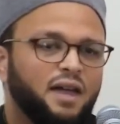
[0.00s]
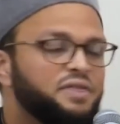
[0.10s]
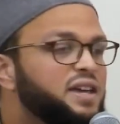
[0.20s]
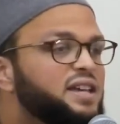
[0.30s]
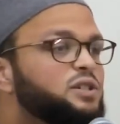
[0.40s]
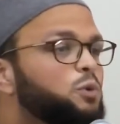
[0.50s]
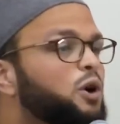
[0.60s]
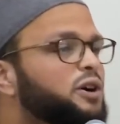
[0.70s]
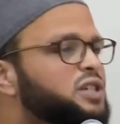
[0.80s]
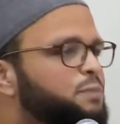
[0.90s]
And these
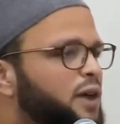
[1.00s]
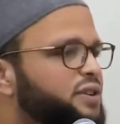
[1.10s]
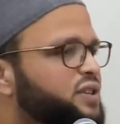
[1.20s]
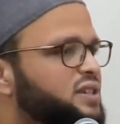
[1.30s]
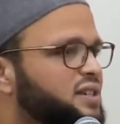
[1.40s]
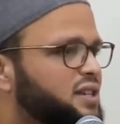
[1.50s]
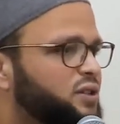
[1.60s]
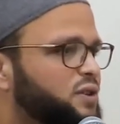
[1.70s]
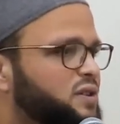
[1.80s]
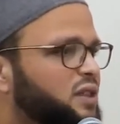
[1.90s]
words, brothers and
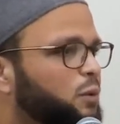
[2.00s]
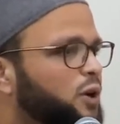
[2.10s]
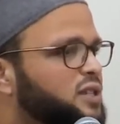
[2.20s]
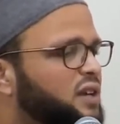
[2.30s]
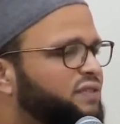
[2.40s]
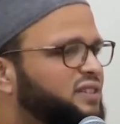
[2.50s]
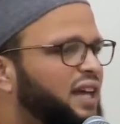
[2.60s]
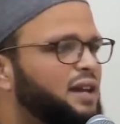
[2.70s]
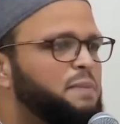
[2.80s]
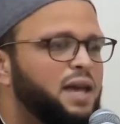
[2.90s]
sisters, the words of the
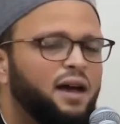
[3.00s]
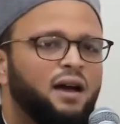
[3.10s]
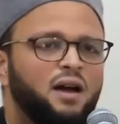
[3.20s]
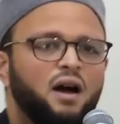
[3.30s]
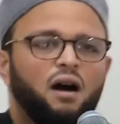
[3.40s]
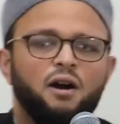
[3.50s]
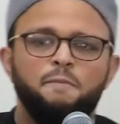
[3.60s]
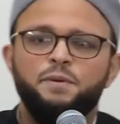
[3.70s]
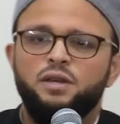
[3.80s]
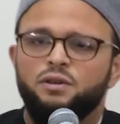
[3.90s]
talbiyah
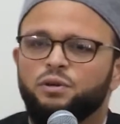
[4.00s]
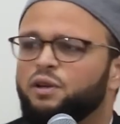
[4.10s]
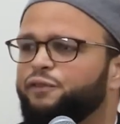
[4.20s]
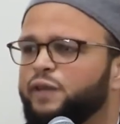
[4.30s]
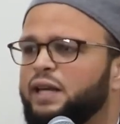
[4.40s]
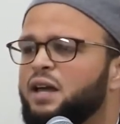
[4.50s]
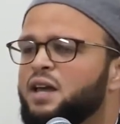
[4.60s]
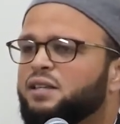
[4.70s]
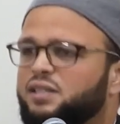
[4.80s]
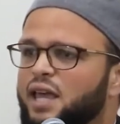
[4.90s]
are beautifully
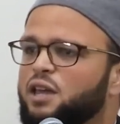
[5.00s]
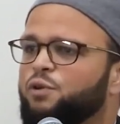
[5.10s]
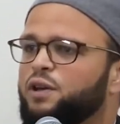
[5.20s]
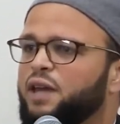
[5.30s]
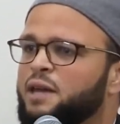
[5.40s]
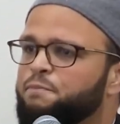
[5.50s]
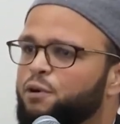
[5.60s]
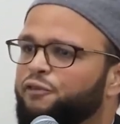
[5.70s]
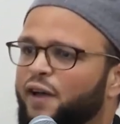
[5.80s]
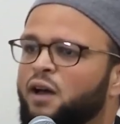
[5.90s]
sacred and
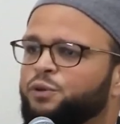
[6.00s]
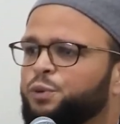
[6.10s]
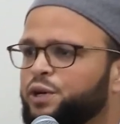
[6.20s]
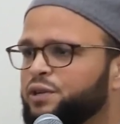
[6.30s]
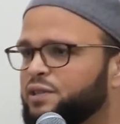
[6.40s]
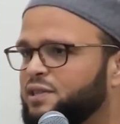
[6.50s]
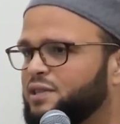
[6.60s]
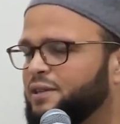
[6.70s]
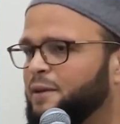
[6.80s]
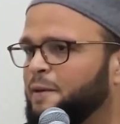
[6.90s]
profound
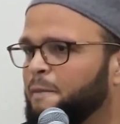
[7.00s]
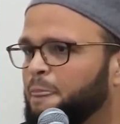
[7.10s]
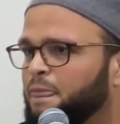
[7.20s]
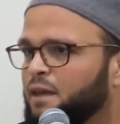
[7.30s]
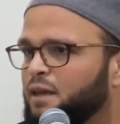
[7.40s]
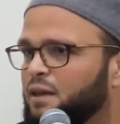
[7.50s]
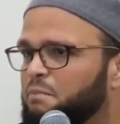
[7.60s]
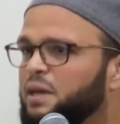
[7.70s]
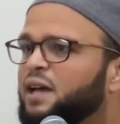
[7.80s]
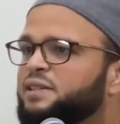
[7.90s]
words
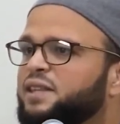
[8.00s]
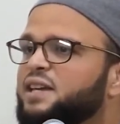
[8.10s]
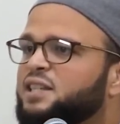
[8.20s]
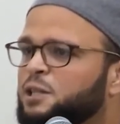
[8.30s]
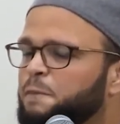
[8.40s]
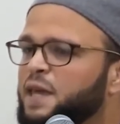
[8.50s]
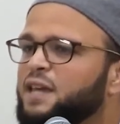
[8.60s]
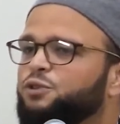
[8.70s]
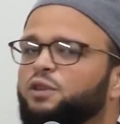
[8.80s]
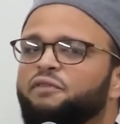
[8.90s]
because they
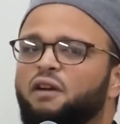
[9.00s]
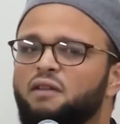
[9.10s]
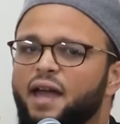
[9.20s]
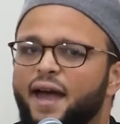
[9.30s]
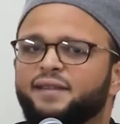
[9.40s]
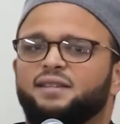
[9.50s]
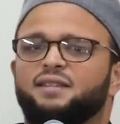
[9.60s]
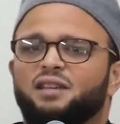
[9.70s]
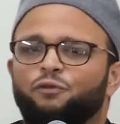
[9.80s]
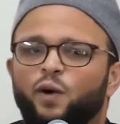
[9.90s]
speak to the very
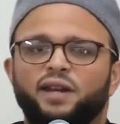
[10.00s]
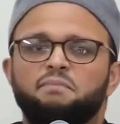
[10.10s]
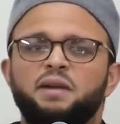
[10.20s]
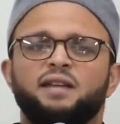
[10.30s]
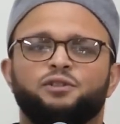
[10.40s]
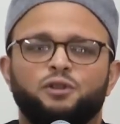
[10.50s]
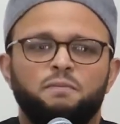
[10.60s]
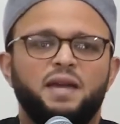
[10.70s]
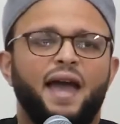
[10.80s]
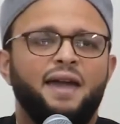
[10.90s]
essence of what it means
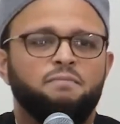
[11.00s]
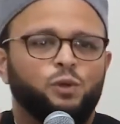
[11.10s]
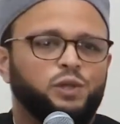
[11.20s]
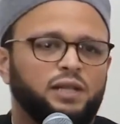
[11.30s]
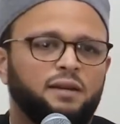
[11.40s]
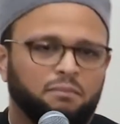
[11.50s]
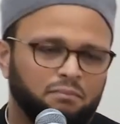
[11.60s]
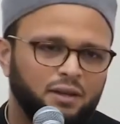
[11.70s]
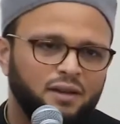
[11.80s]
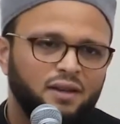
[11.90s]
to be a
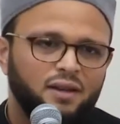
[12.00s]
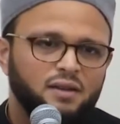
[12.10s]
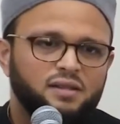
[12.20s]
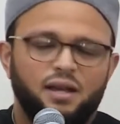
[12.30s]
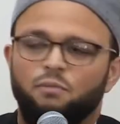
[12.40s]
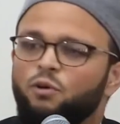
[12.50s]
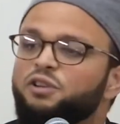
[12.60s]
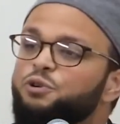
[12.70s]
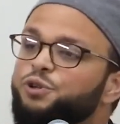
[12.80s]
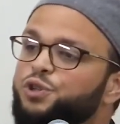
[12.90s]
Muslim
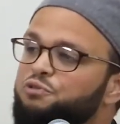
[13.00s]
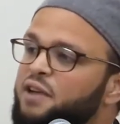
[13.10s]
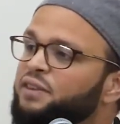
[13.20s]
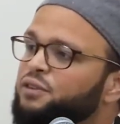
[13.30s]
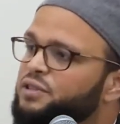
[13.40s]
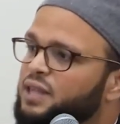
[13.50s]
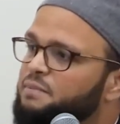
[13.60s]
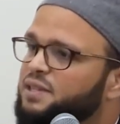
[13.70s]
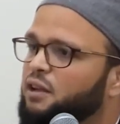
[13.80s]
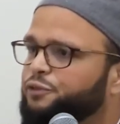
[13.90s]
someone who surrenders
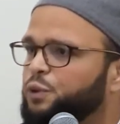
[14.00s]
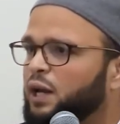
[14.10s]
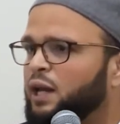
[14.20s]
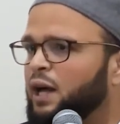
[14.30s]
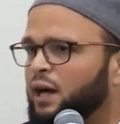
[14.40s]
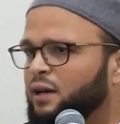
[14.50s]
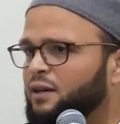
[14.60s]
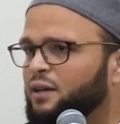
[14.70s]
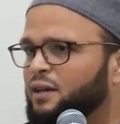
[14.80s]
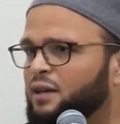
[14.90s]
themselves to Allah.